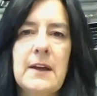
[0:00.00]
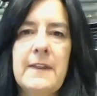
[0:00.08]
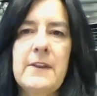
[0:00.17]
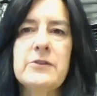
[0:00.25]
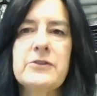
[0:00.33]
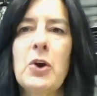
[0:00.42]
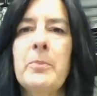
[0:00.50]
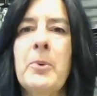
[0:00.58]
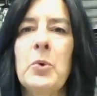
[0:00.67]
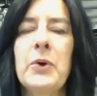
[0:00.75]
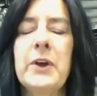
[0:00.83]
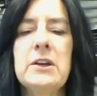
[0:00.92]
There's no
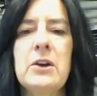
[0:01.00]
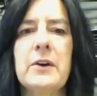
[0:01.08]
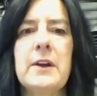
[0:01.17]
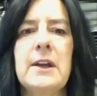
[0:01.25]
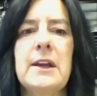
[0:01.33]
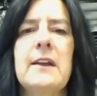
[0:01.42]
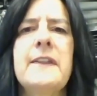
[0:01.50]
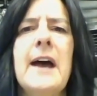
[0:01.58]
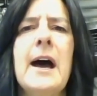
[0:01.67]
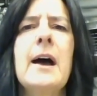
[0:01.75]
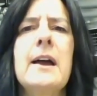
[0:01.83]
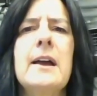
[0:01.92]
point, you know, at
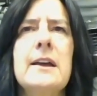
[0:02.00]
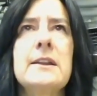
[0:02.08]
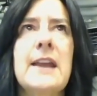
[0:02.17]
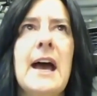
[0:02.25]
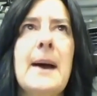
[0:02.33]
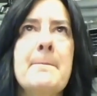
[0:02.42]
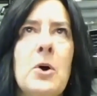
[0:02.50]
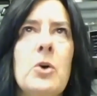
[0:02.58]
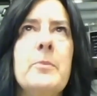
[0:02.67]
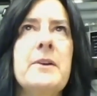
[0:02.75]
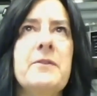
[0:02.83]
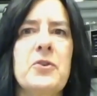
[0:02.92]
that
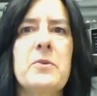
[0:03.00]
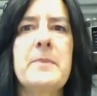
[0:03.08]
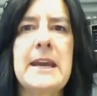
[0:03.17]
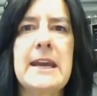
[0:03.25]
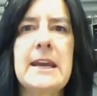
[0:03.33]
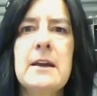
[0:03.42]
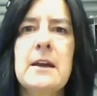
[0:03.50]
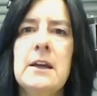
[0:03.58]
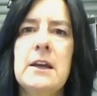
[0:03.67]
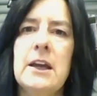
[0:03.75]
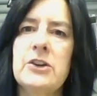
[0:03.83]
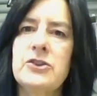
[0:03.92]
moment for me.
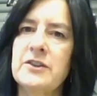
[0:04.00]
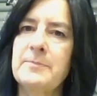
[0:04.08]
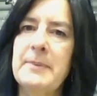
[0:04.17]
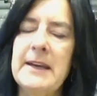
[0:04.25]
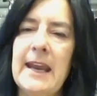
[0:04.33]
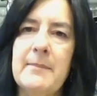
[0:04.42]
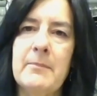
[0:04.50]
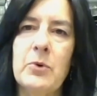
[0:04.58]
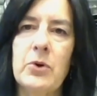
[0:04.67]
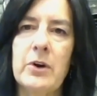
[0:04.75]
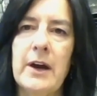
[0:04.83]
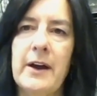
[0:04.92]
It just became
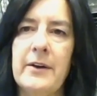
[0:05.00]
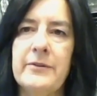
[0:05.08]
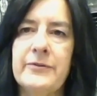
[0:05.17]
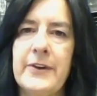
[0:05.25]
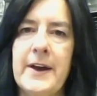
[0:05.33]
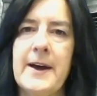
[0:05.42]
more of.